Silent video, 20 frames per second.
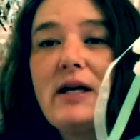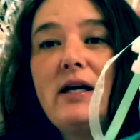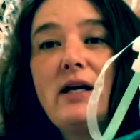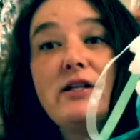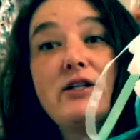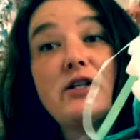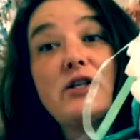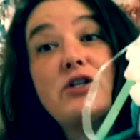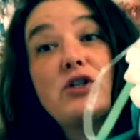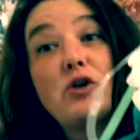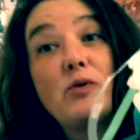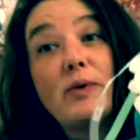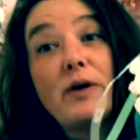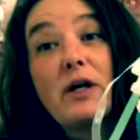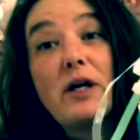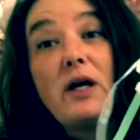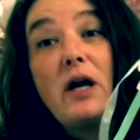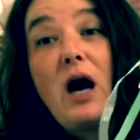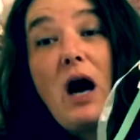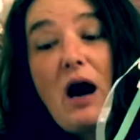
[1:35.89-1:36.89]
It's a super
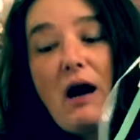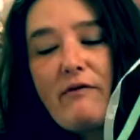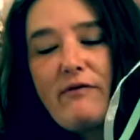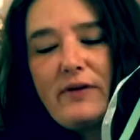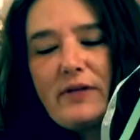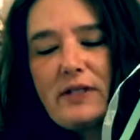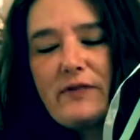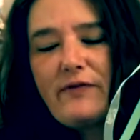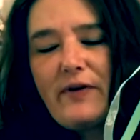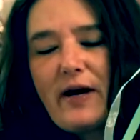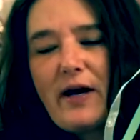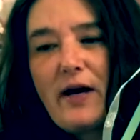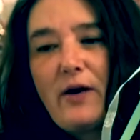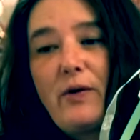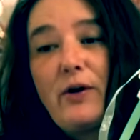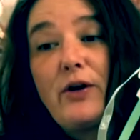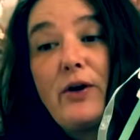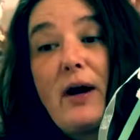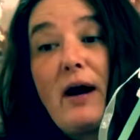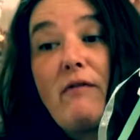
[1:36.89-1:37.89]
good office fairy
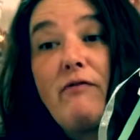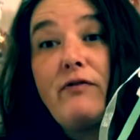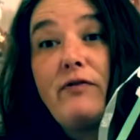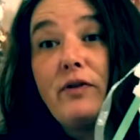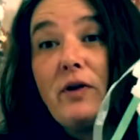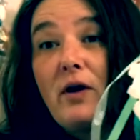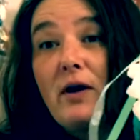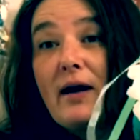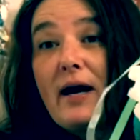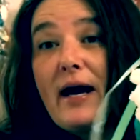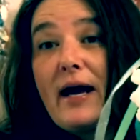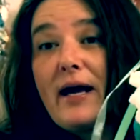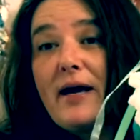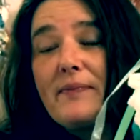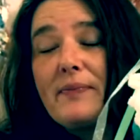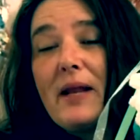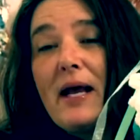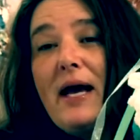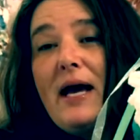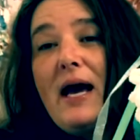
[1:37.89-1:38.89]
when you have fluorite
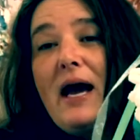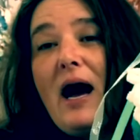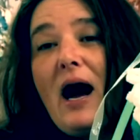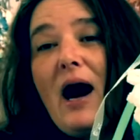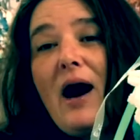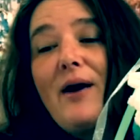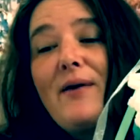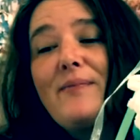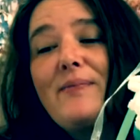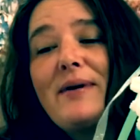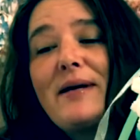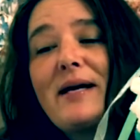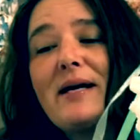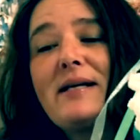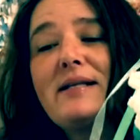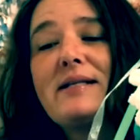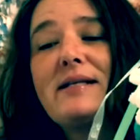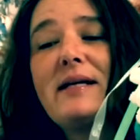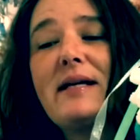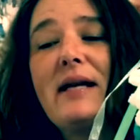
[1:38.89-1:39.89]

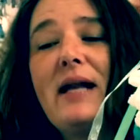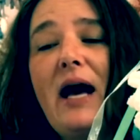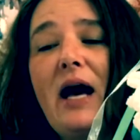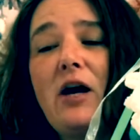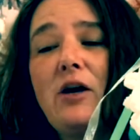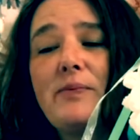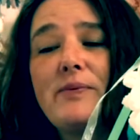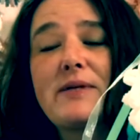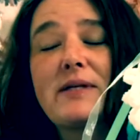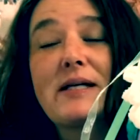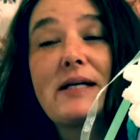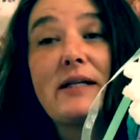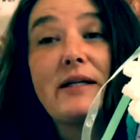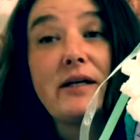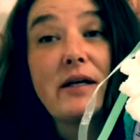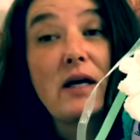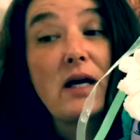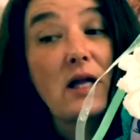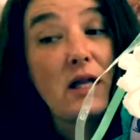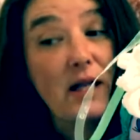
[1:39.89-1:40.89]
because it helps
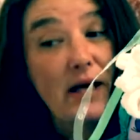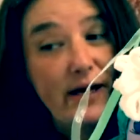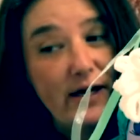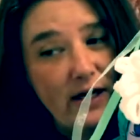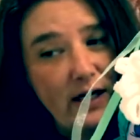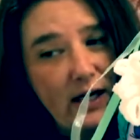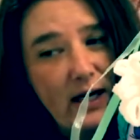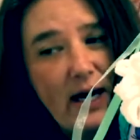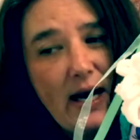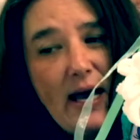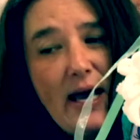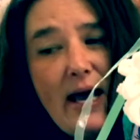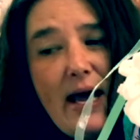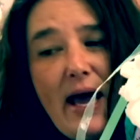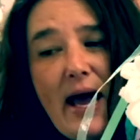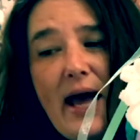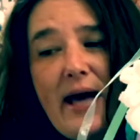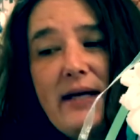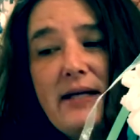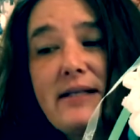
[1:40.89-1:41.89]
clear clutter
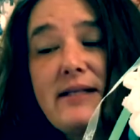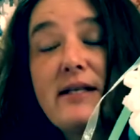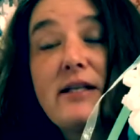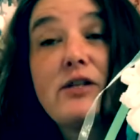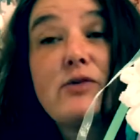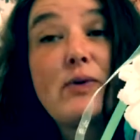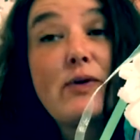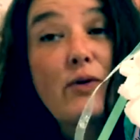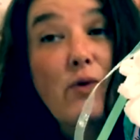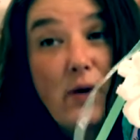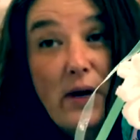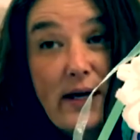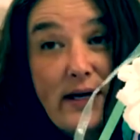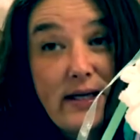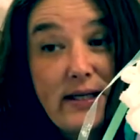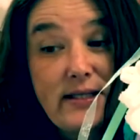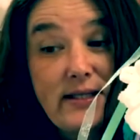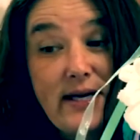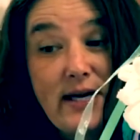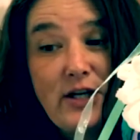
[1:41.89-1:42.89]
and assists with
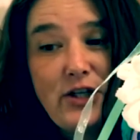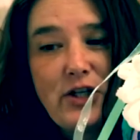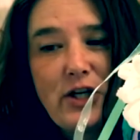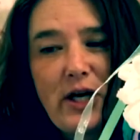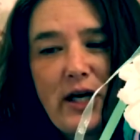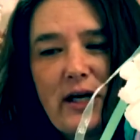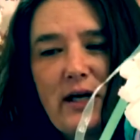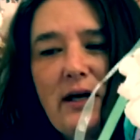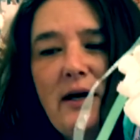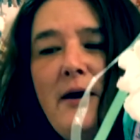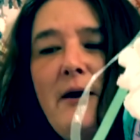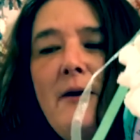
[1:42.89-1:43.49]
organization.